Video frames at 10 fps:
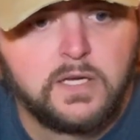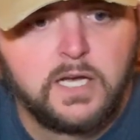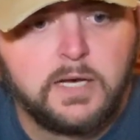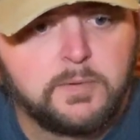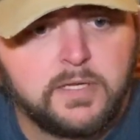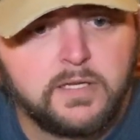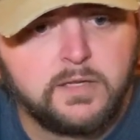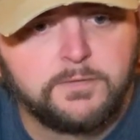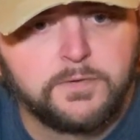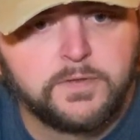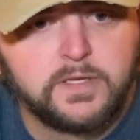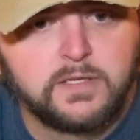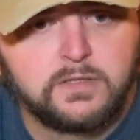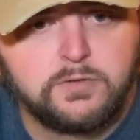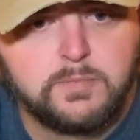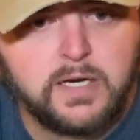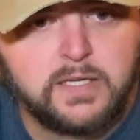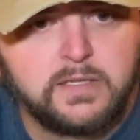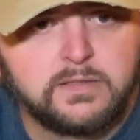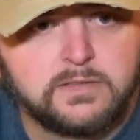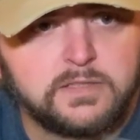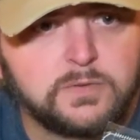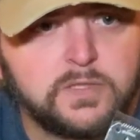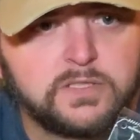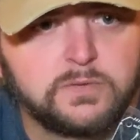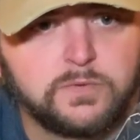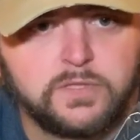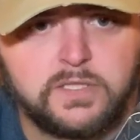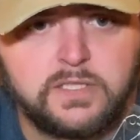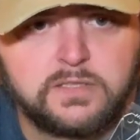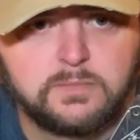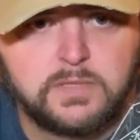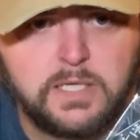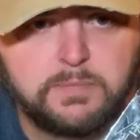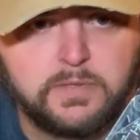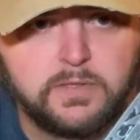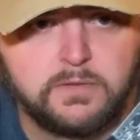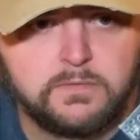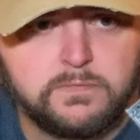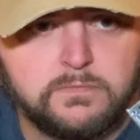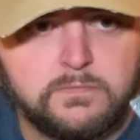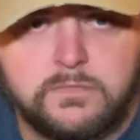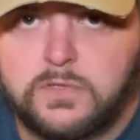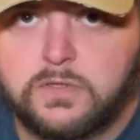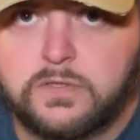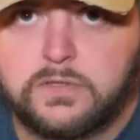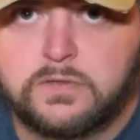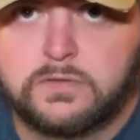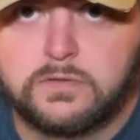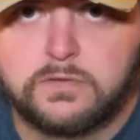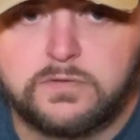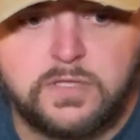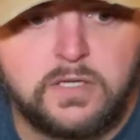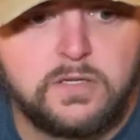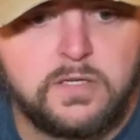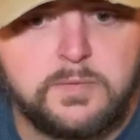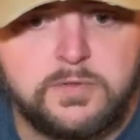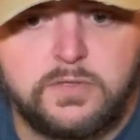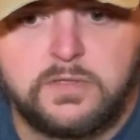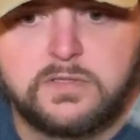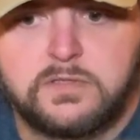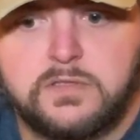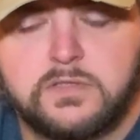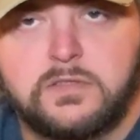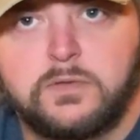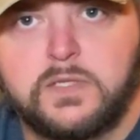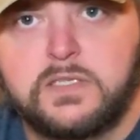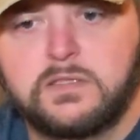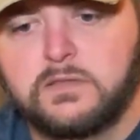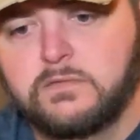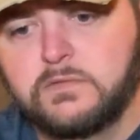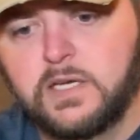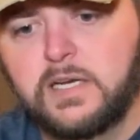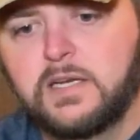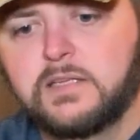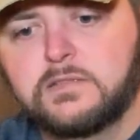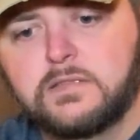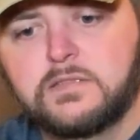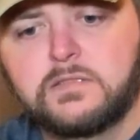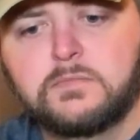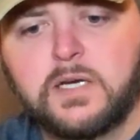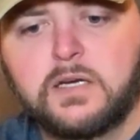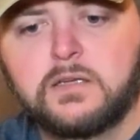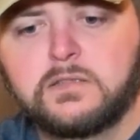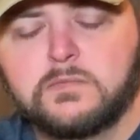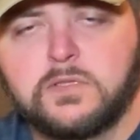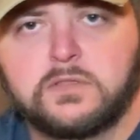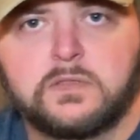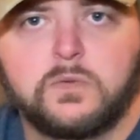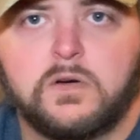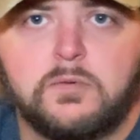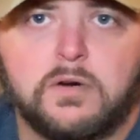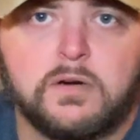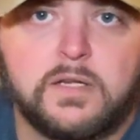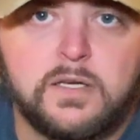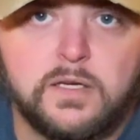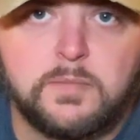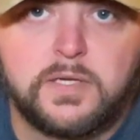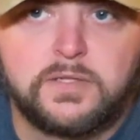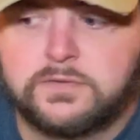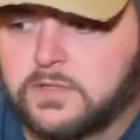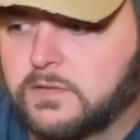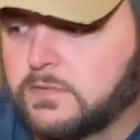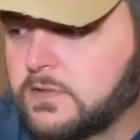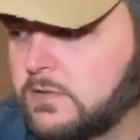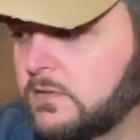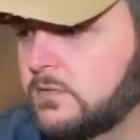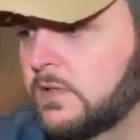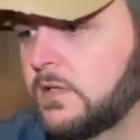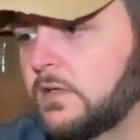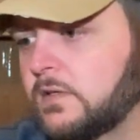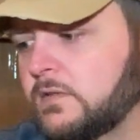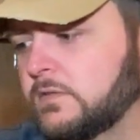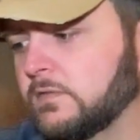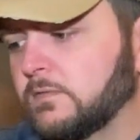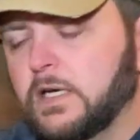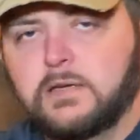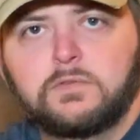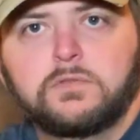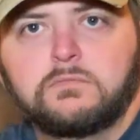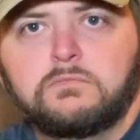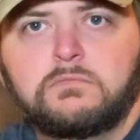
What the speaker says: I mean, if you think you might get in a situation where you need some type of hooks or saw, it's just too easy. 99 cents, you can buy some hooks at Walmart and make yourself a little survival